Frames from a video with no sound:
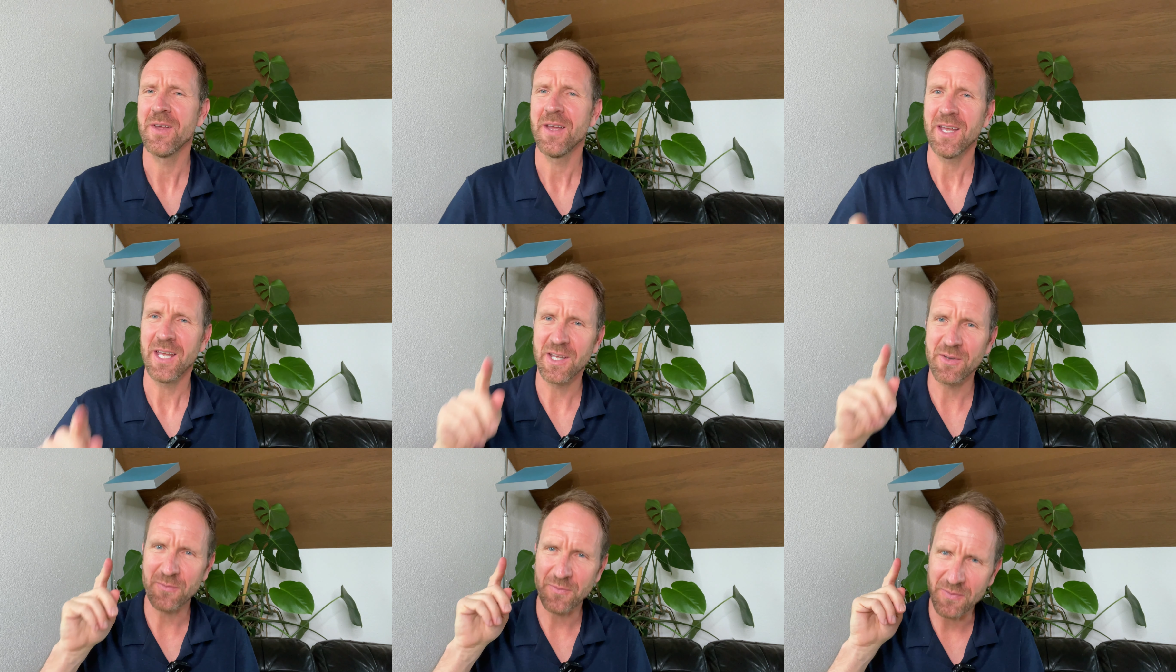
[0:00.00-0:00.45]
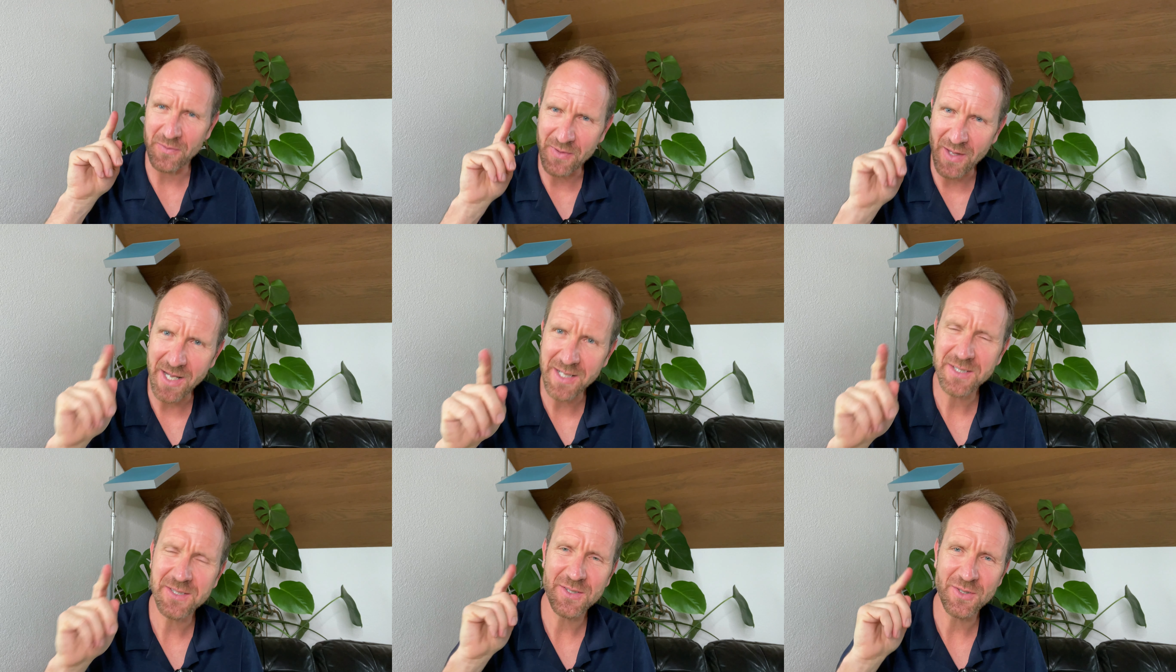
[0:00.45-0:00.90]
If
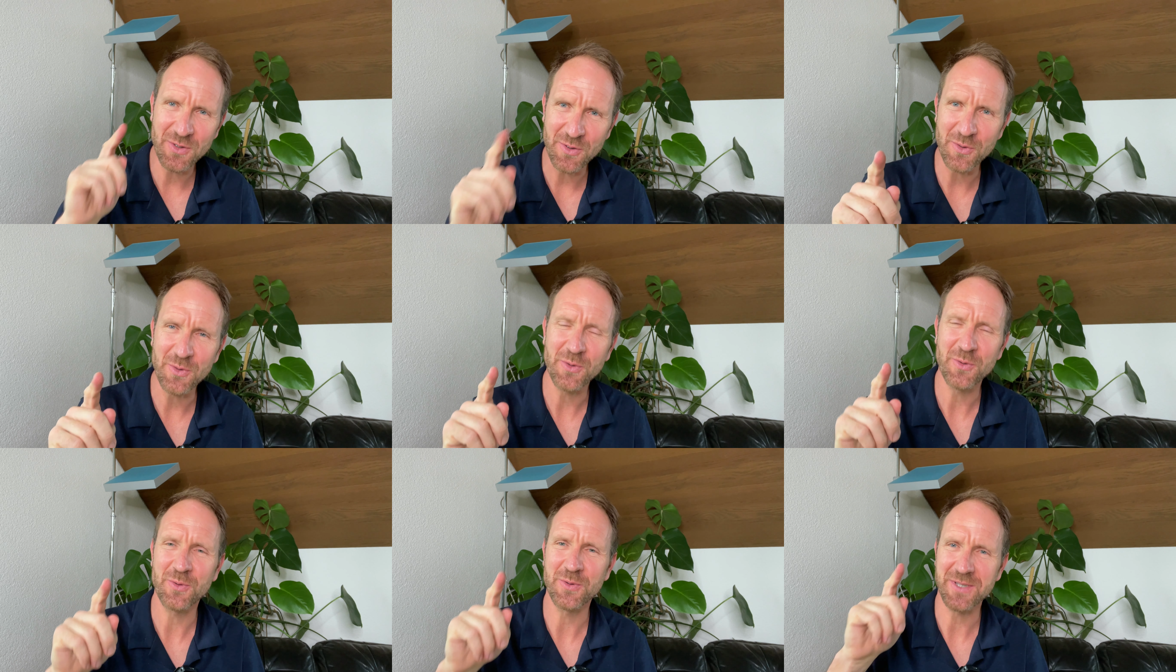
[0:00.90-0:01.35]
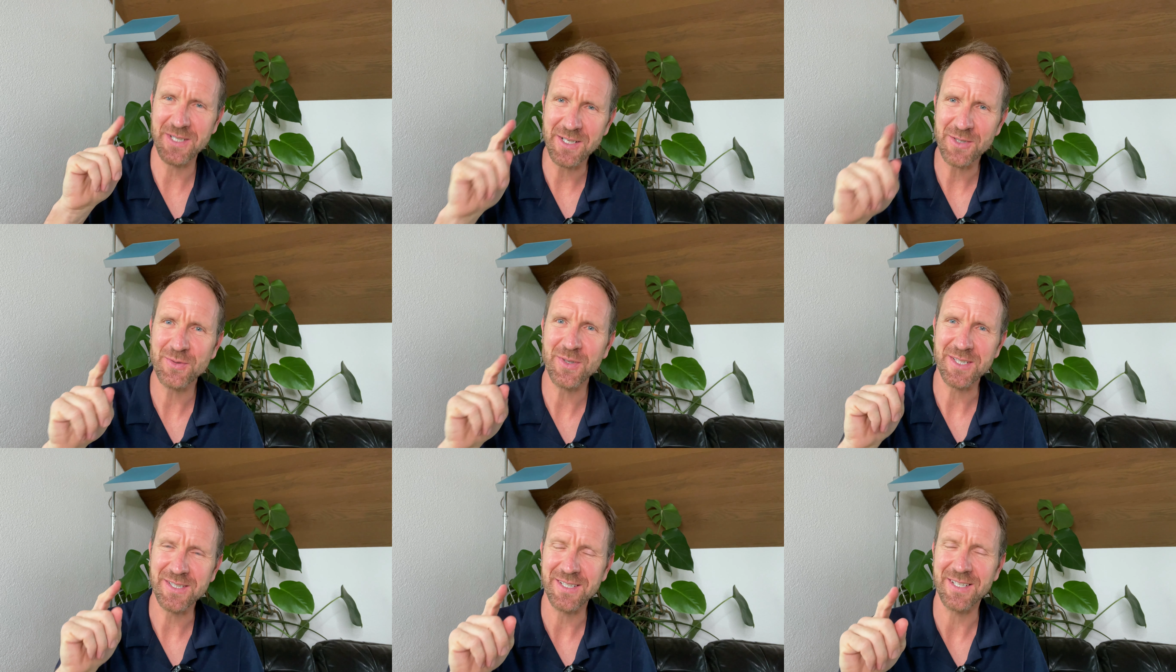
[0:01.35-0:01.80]
that's you who's
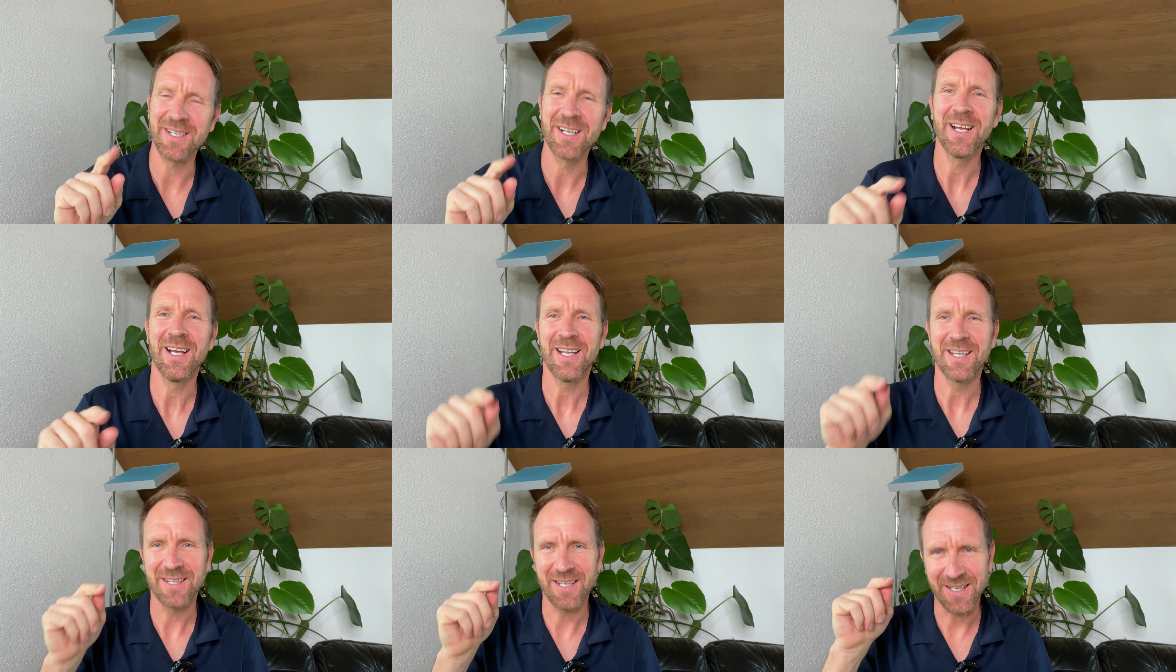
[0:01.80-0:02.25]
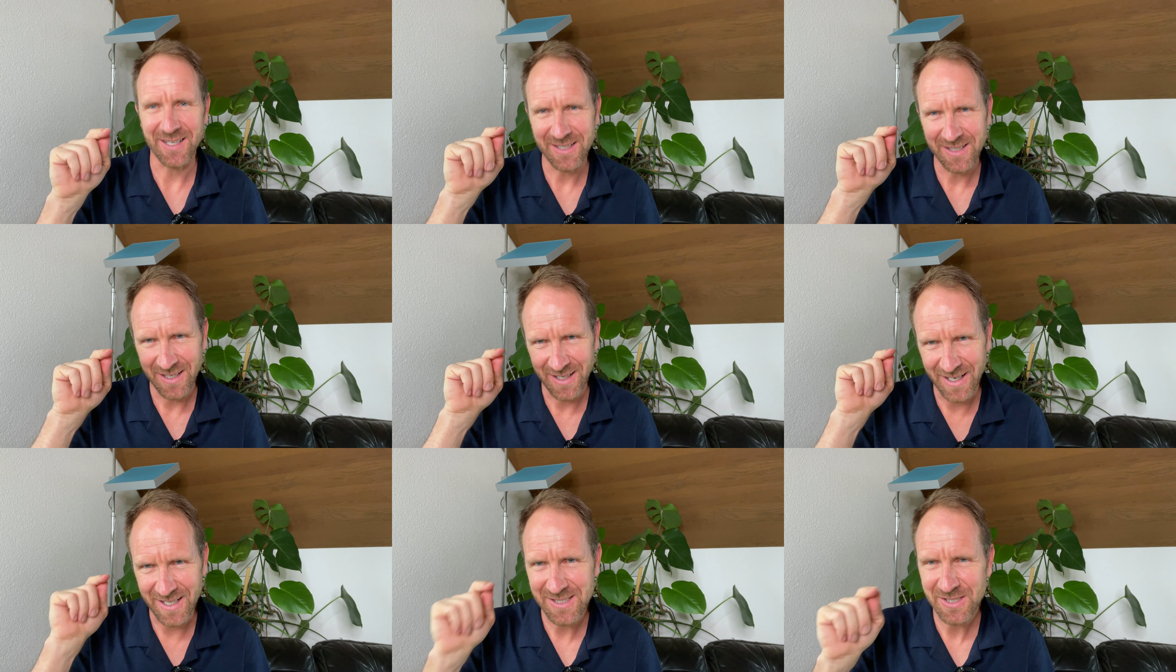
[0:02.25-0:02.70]
interested, then
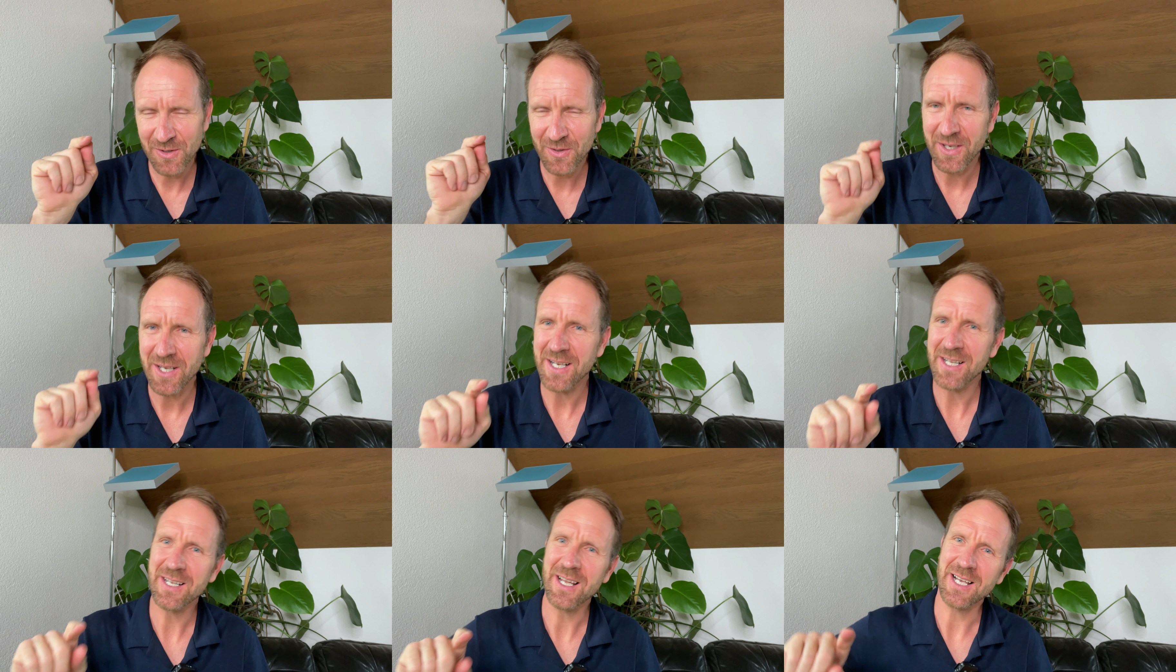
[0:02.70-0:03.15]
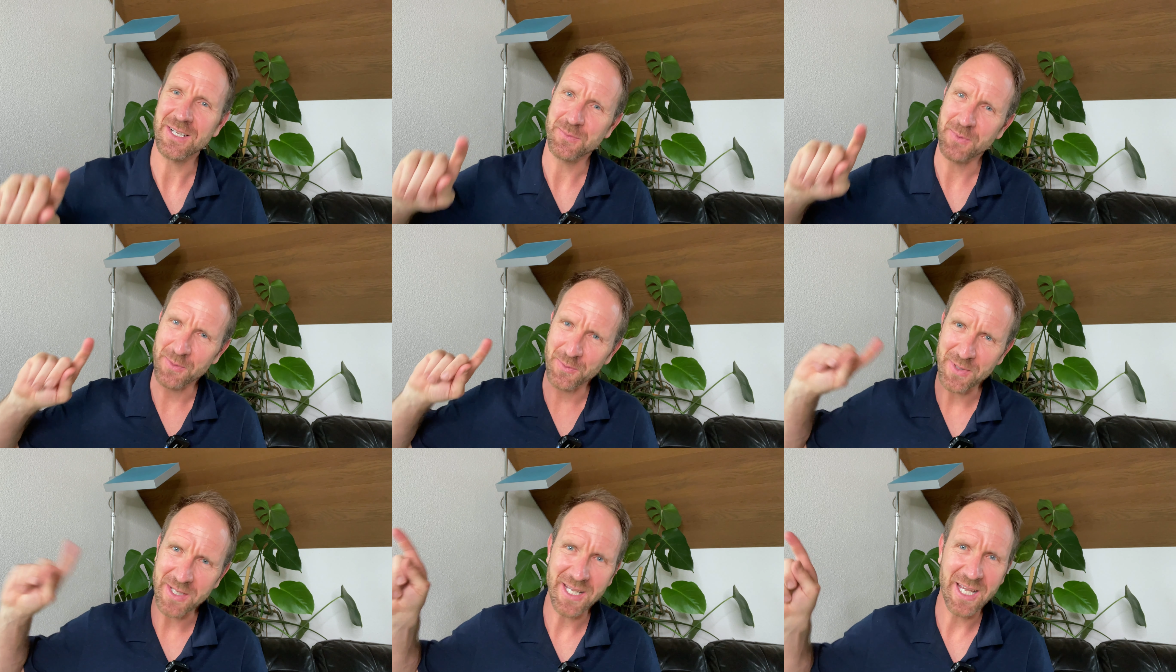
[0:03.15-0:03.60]
let's look at it as we
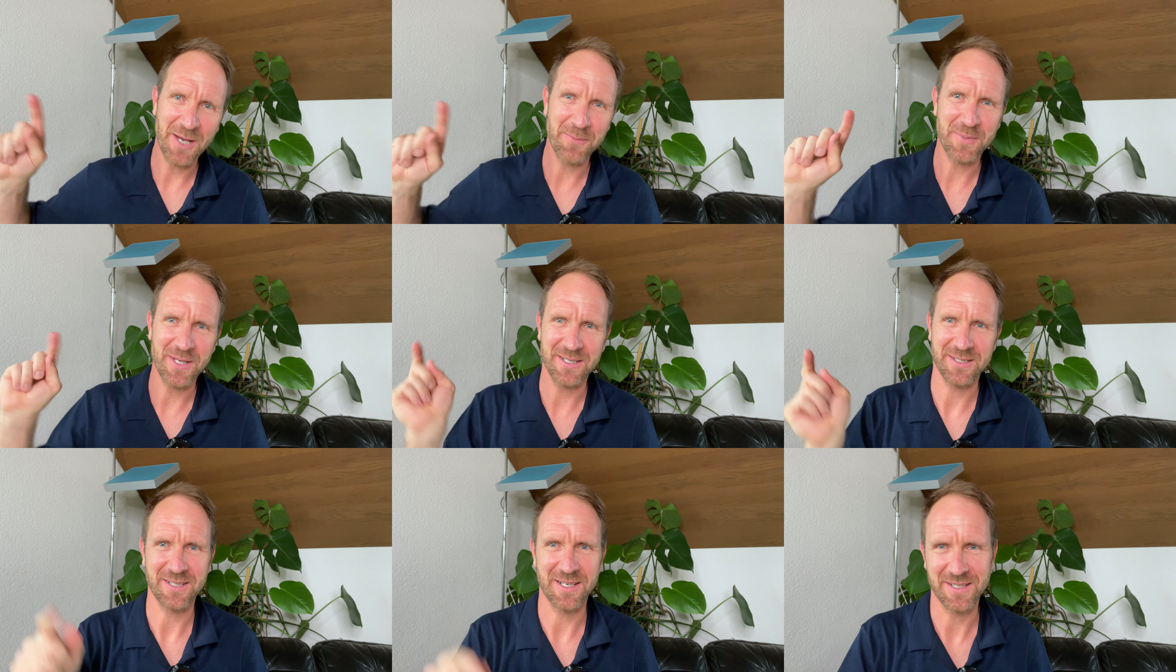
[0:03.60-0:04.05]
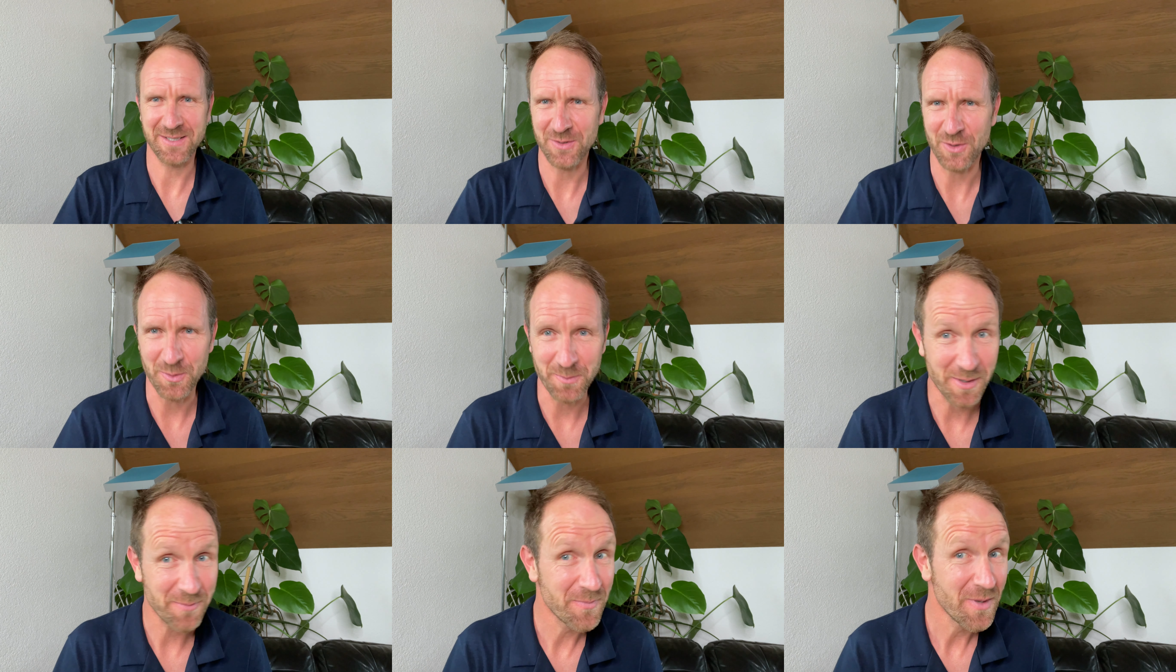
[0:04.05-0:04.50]
recap yesterday's
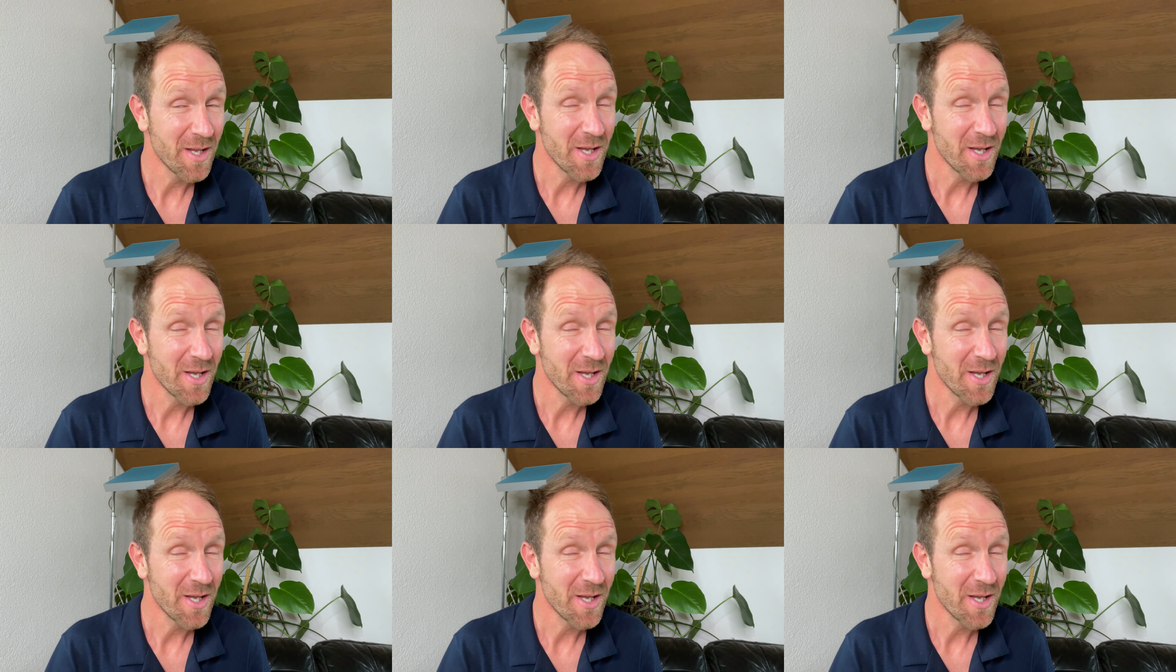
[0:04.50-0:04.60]
sermon.